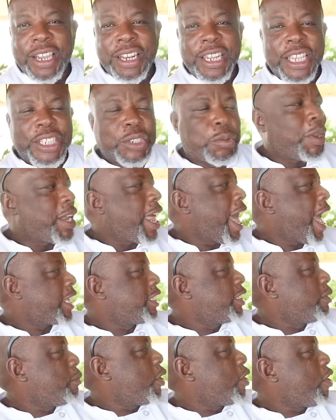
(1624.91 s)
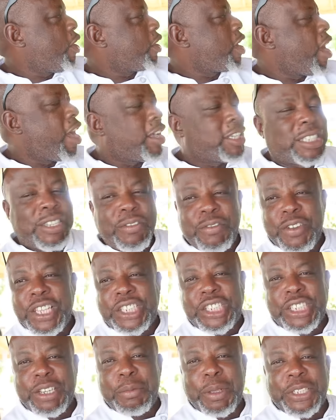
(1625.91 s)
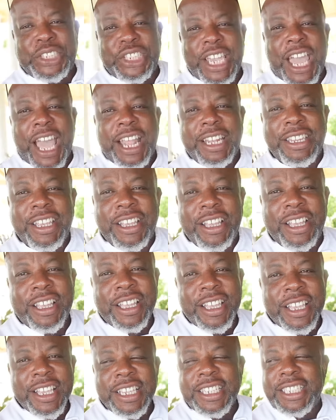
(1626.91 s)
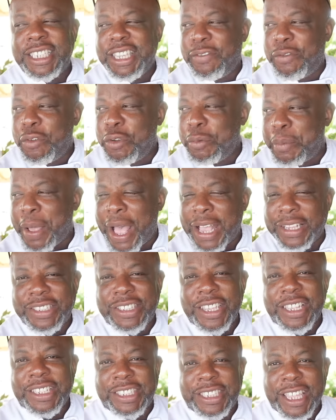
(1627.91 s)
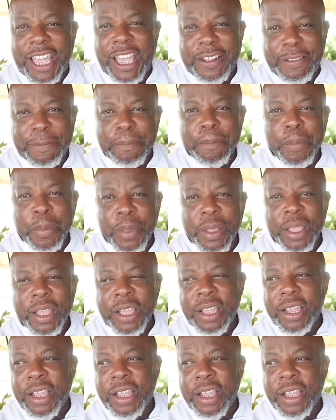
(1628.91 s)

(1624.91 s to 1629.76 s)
Yeah. This one asked about our conch ceviche, but she had the seafood pasta instead. Yeah.